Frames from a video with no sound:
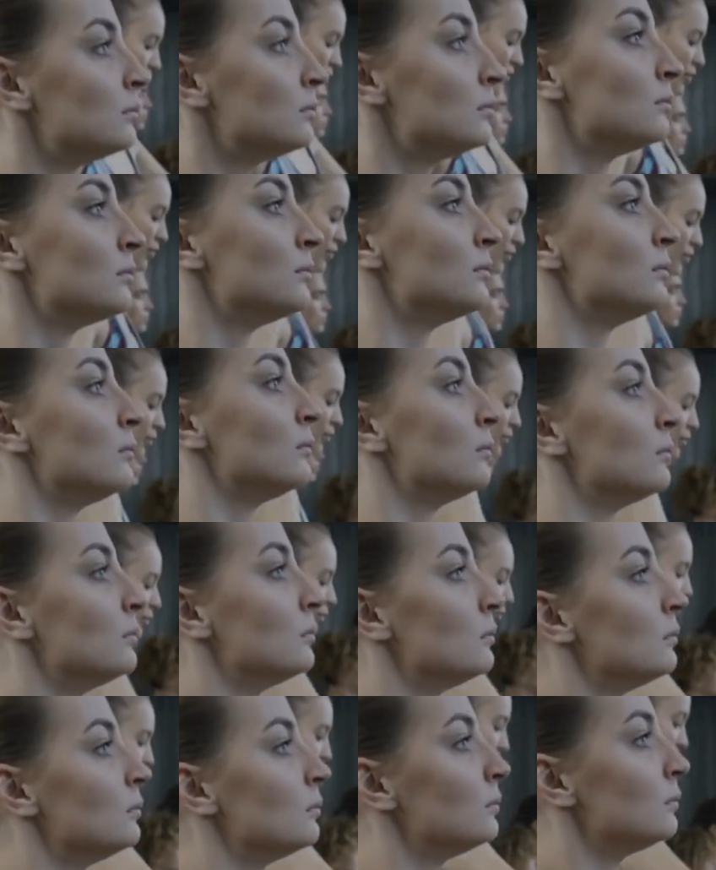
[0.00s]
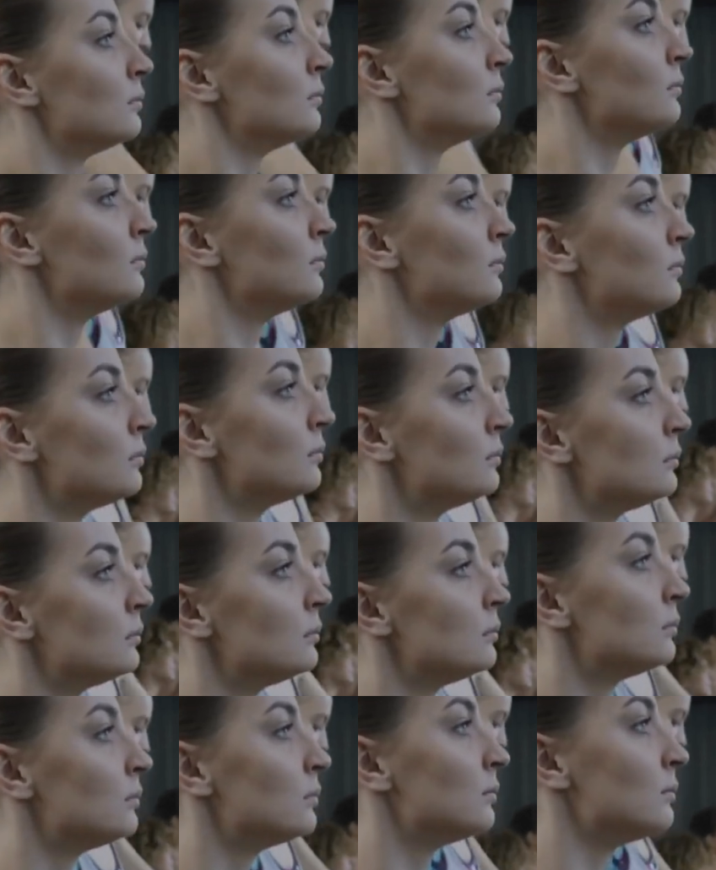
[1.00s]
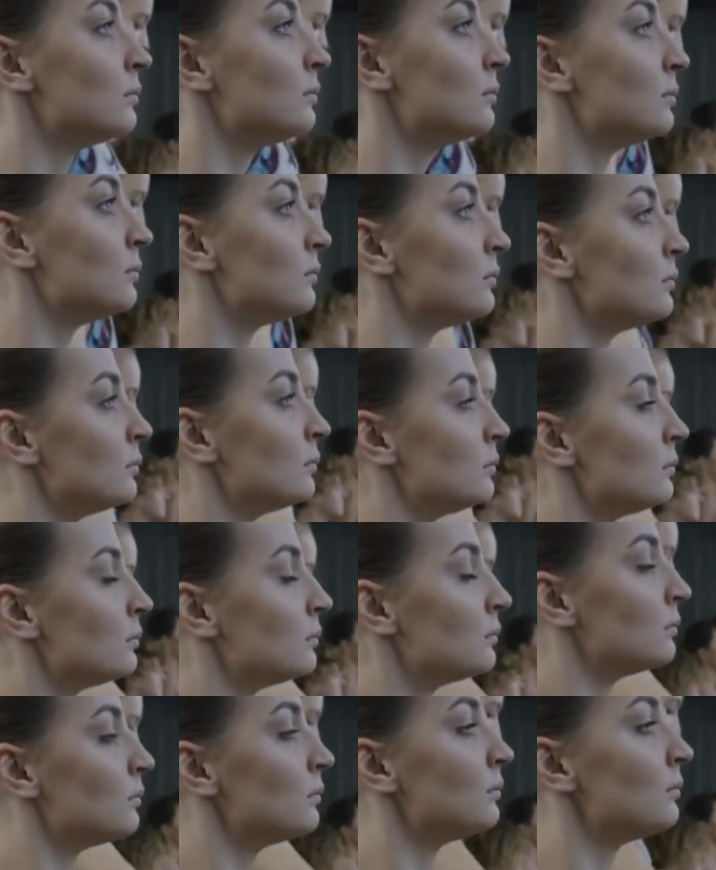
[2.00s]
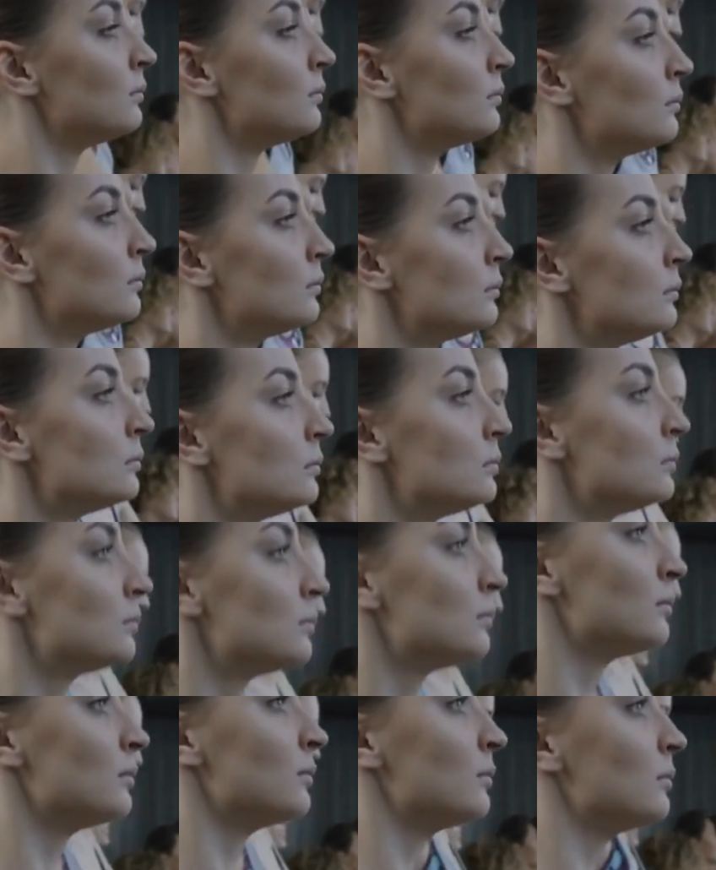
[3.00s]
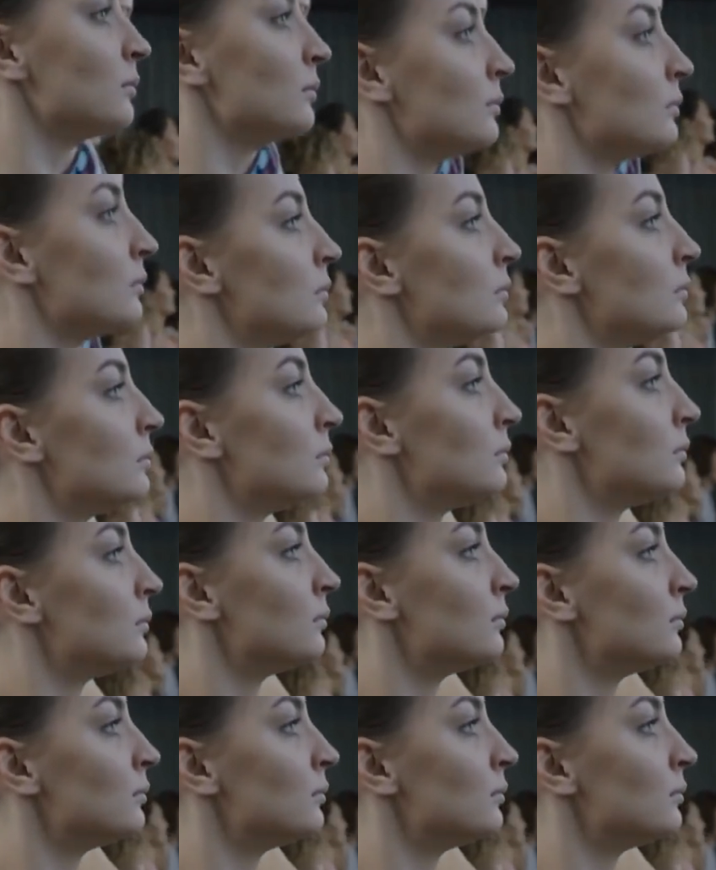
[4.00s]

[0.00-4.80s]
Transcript: It will help strengthen your muscles and joints, reducing strain on the afflicted